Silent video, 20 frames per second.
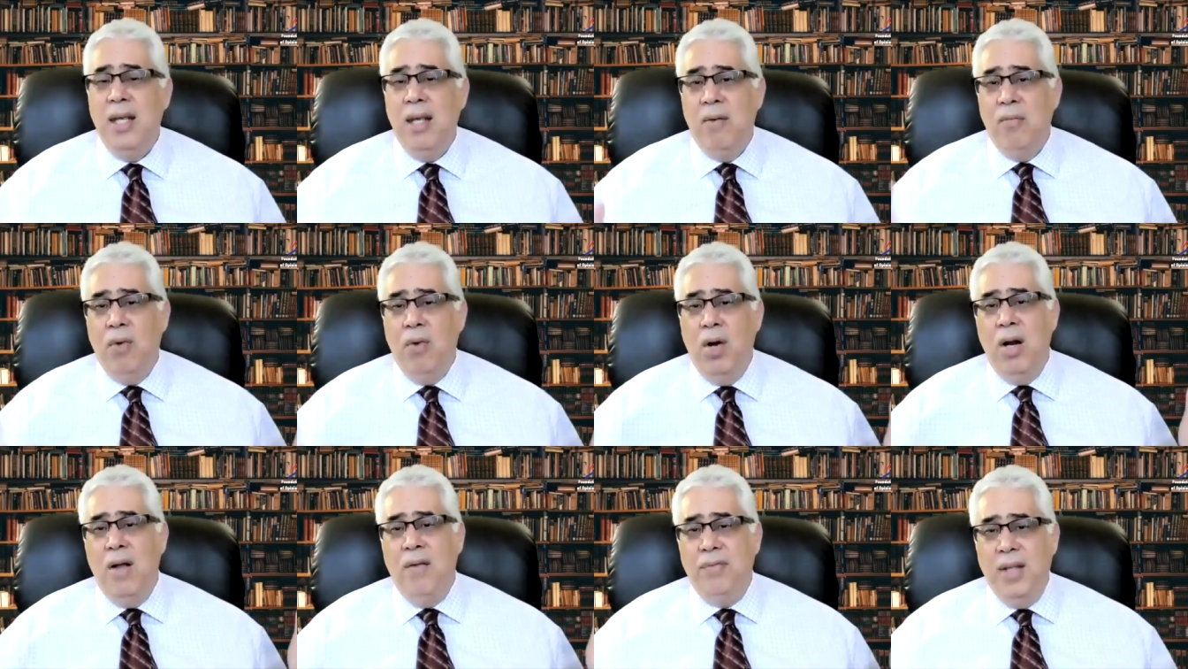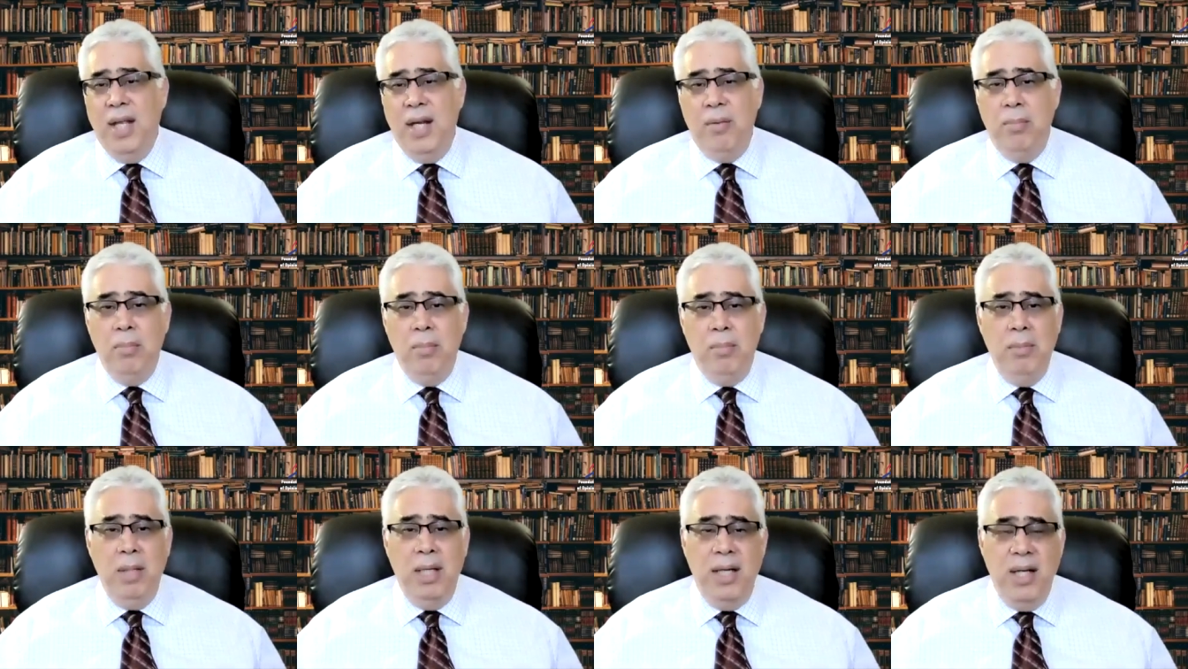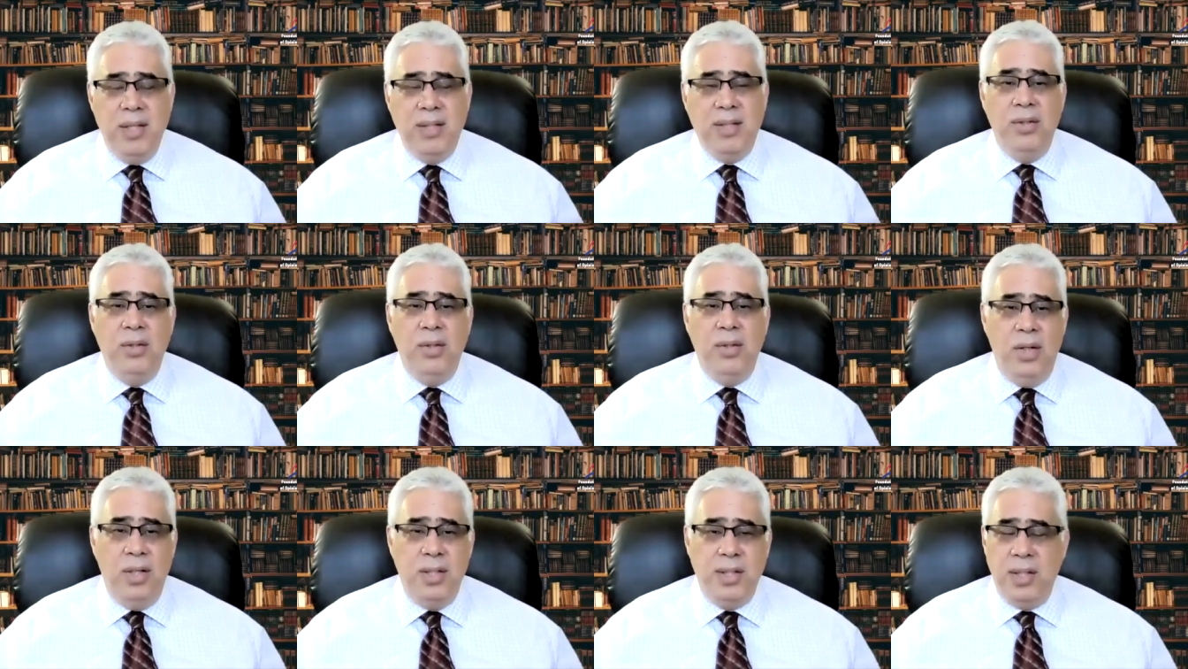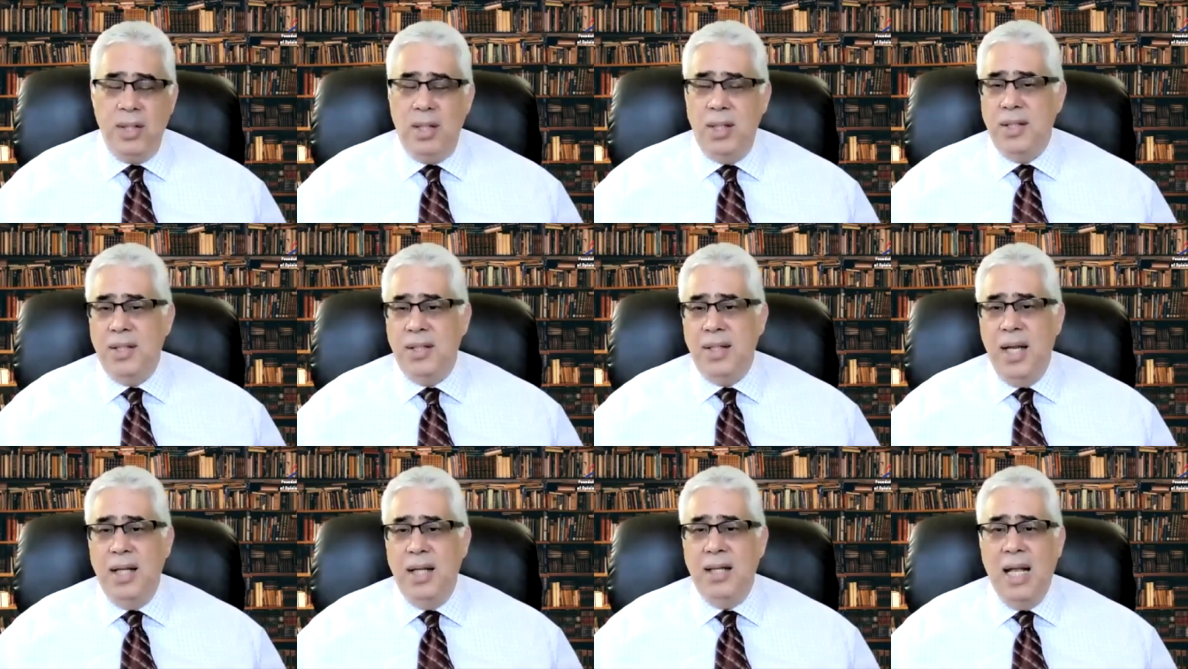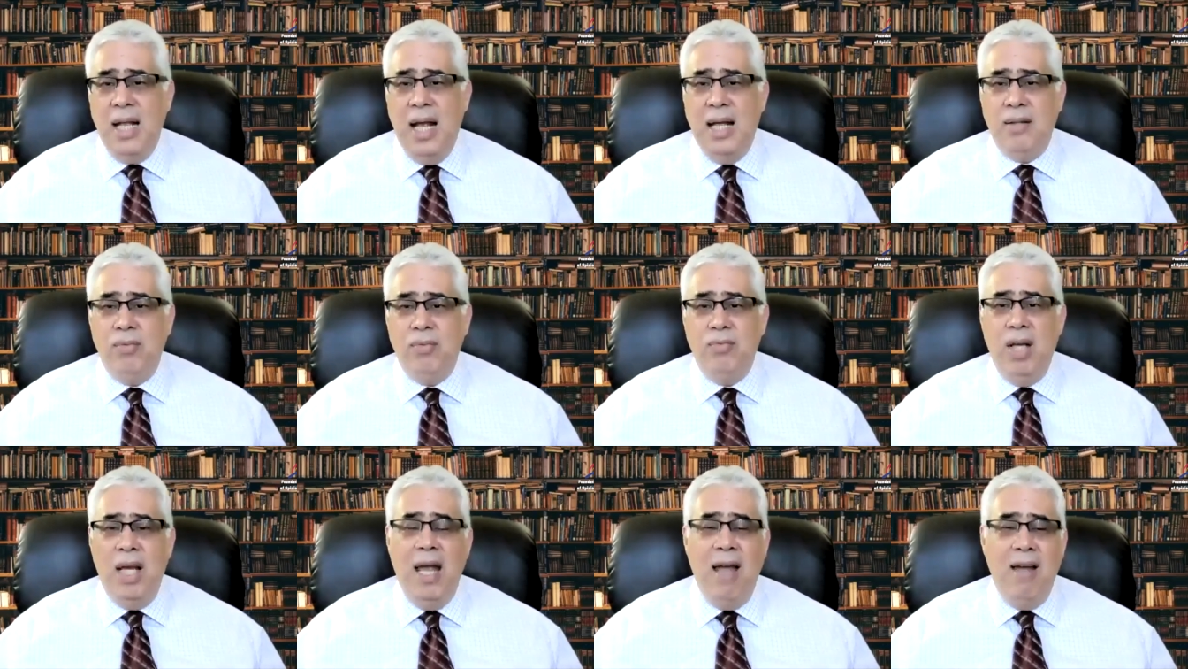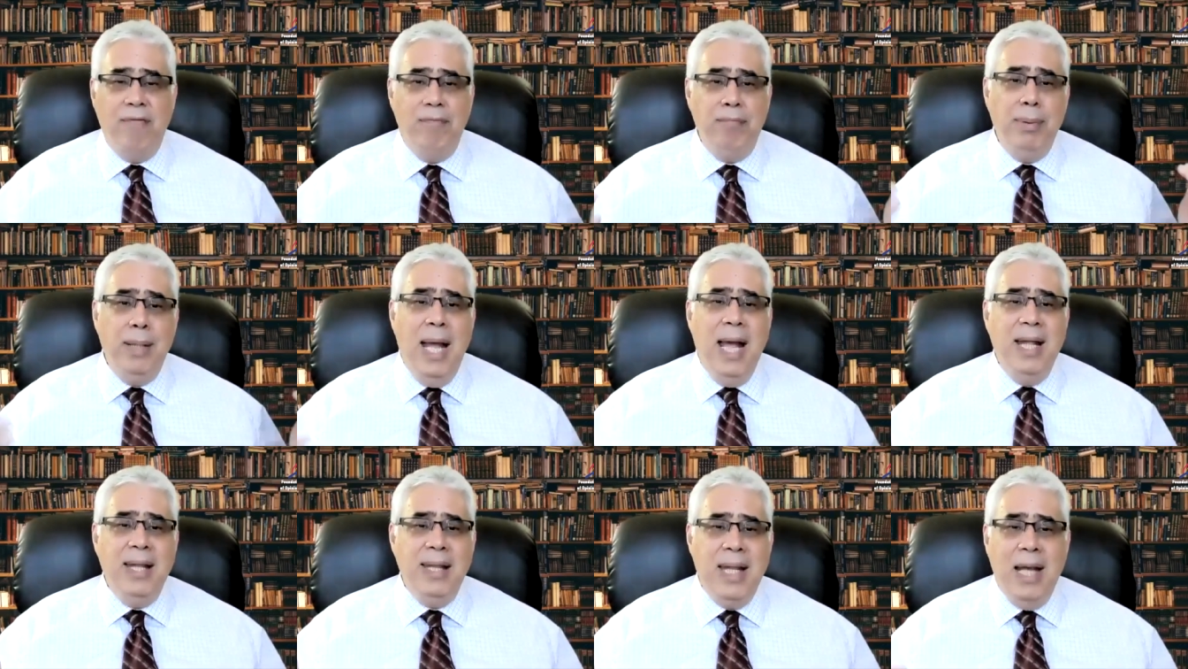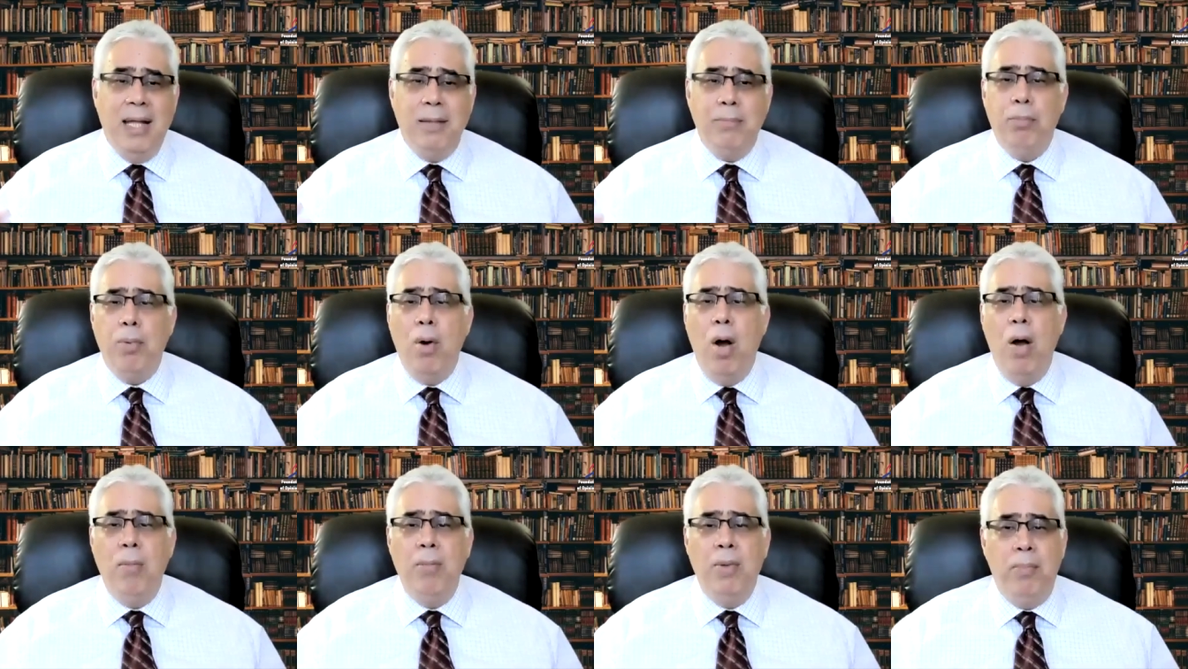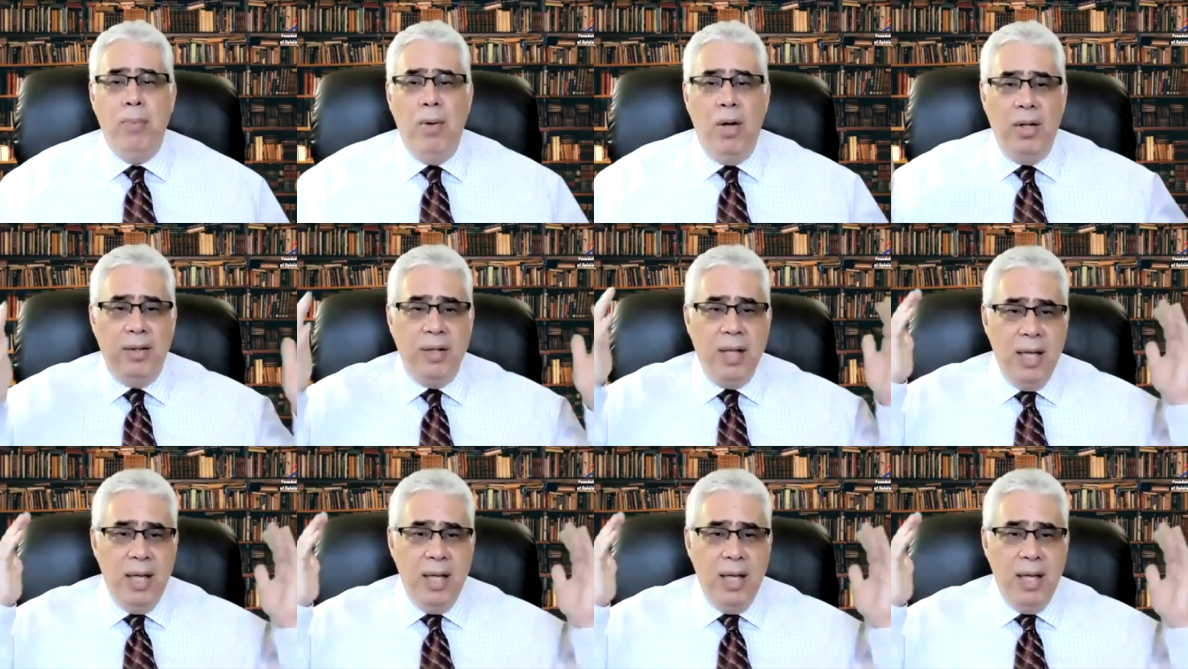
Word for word: Yes, One of I, their ministers said that we have planned that bomb at well. I